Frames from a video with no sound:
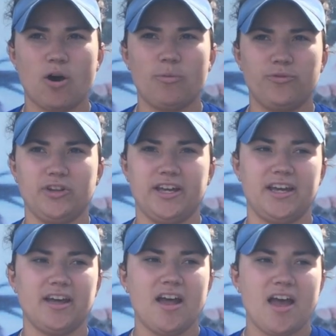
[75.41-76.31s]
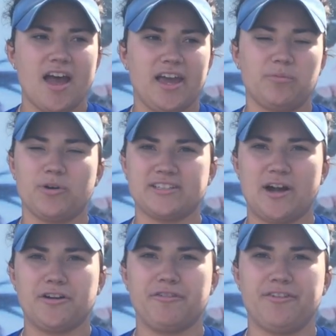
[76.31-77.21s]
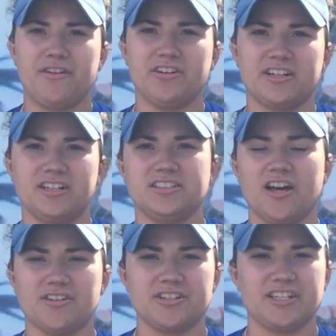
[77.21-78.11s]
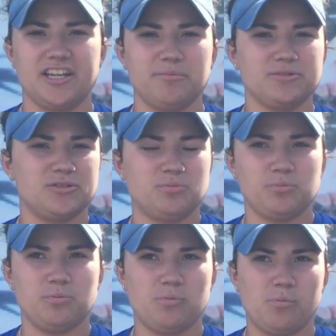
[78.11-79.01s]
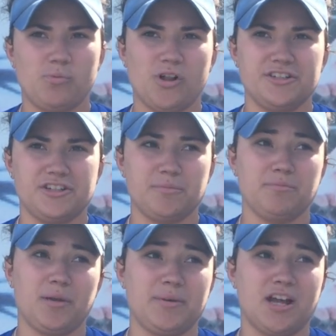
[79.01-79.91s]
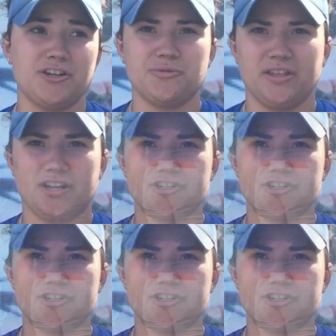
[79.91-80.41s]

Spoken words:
hopefully it works out in our favor because other teams will end up maybe not doing their